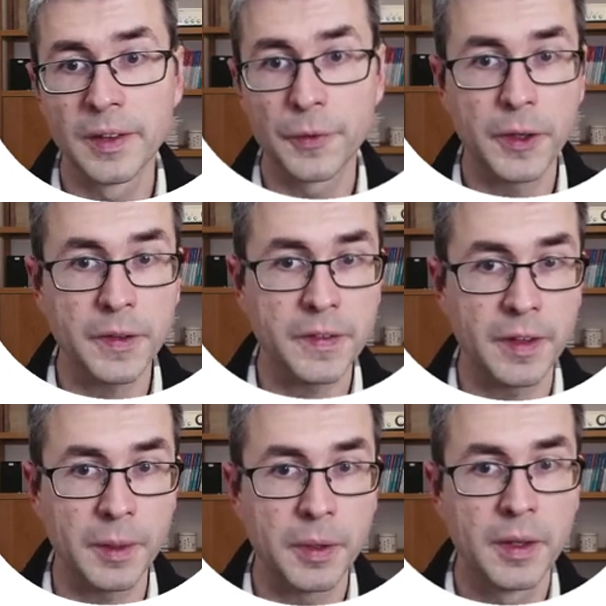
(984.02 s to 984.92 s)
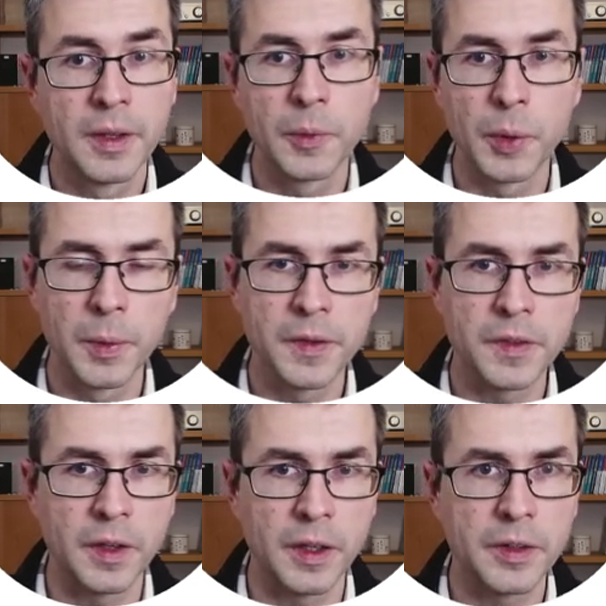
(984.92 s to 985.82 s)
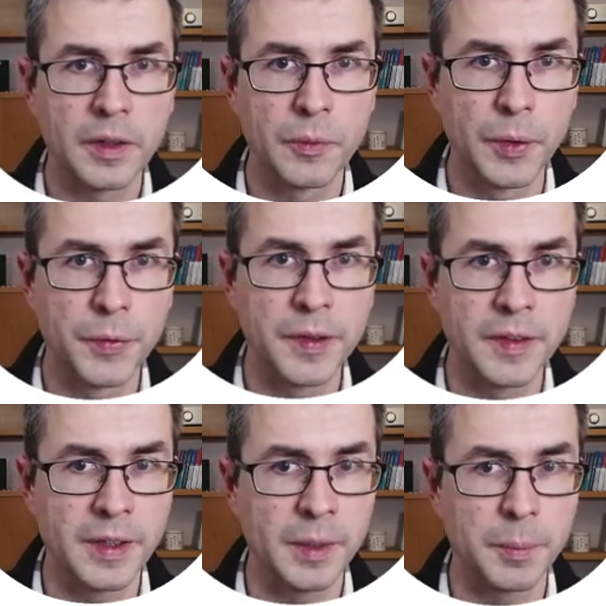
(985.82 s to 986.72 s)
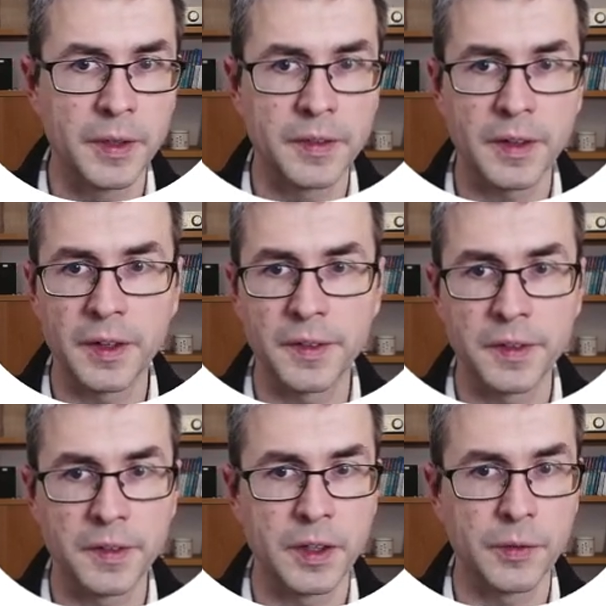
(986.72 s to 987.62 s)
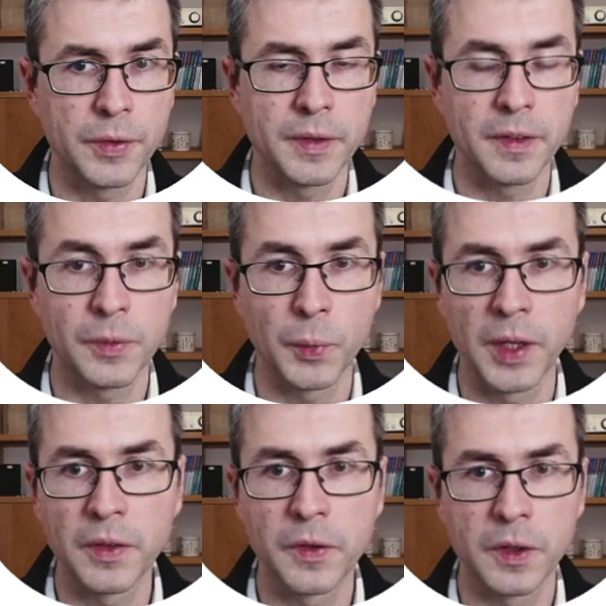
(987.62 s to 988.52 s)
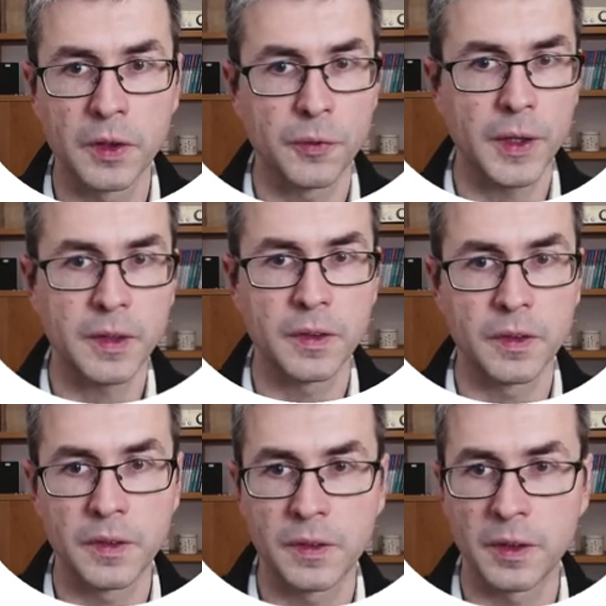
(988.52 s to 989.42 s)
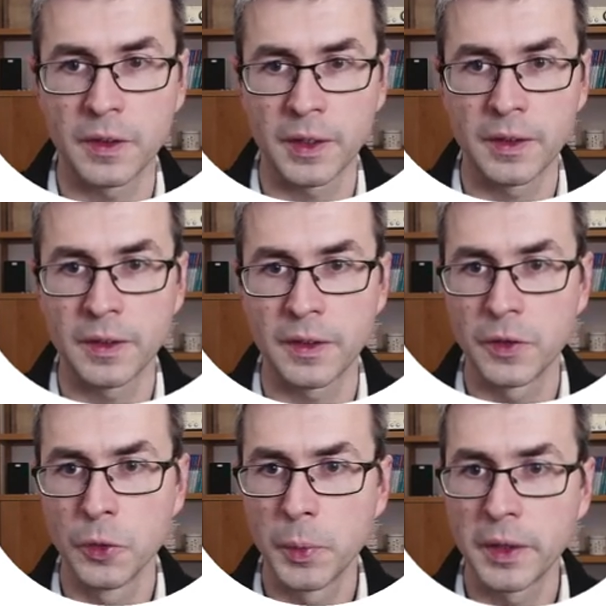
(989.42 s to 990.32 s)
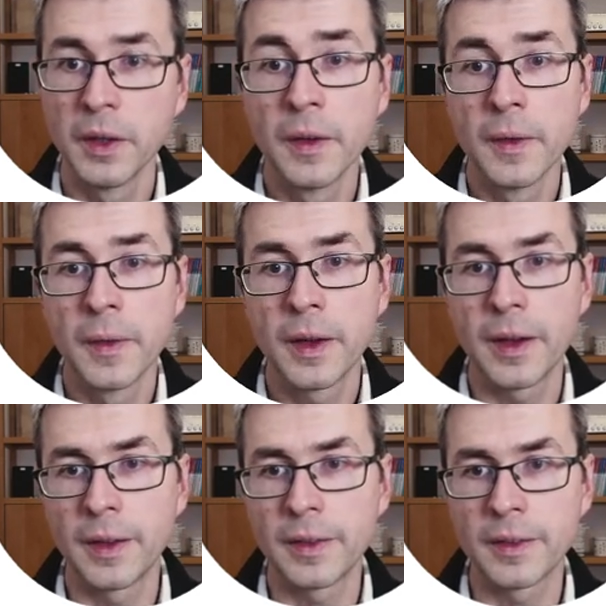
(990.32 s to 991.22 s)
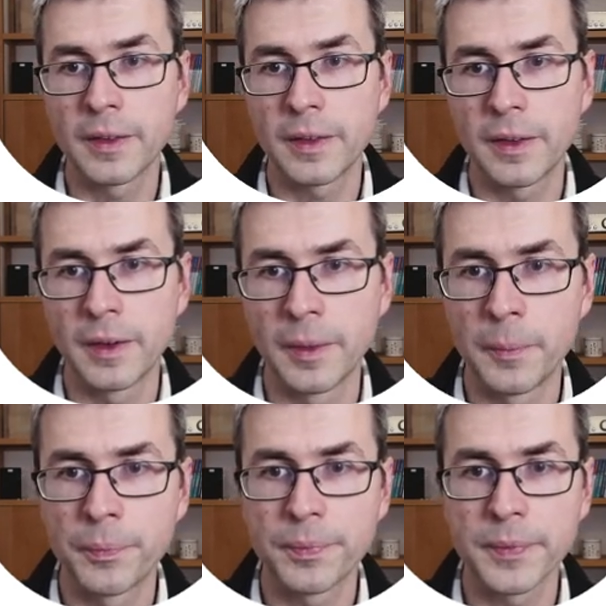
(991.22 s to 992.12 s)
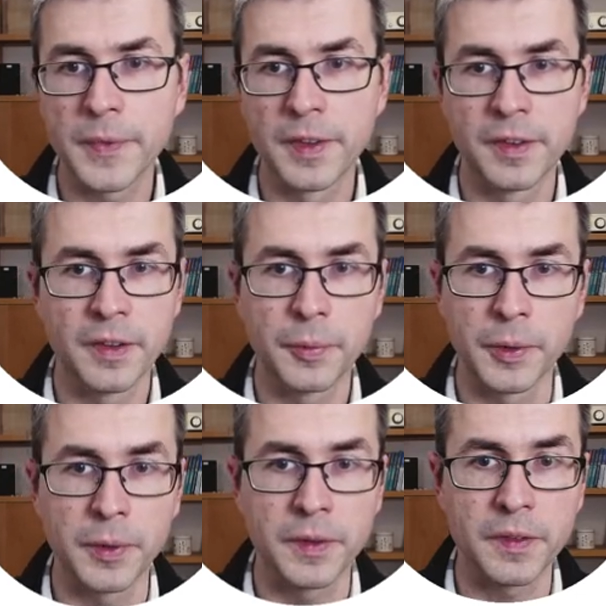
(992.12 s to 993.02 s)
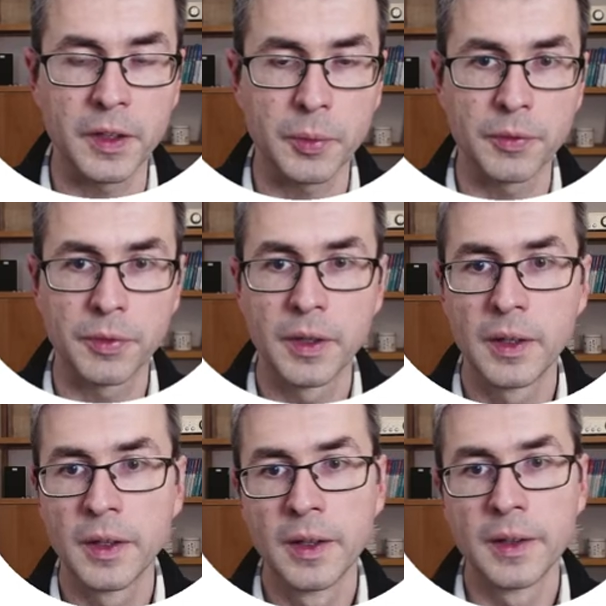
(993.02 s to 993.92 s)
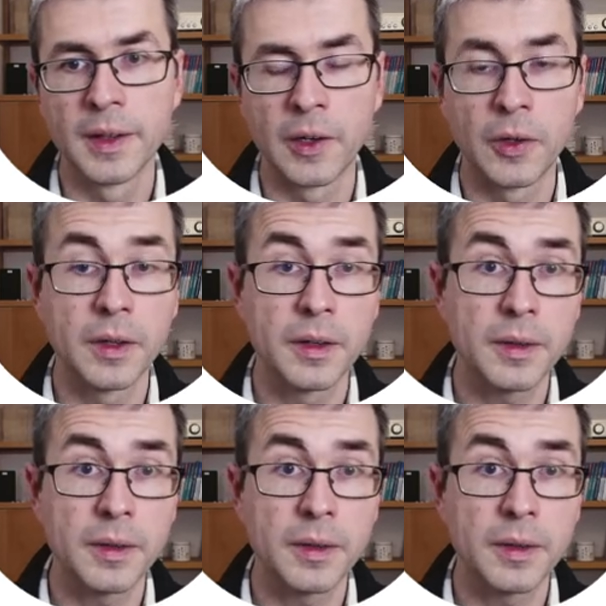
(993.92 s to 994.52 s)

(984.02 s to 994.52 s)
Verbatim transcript: in the first step, we will start with the database as it is given. There's one certain fact, this is that Greta is human, and um, this is what we start with. Now,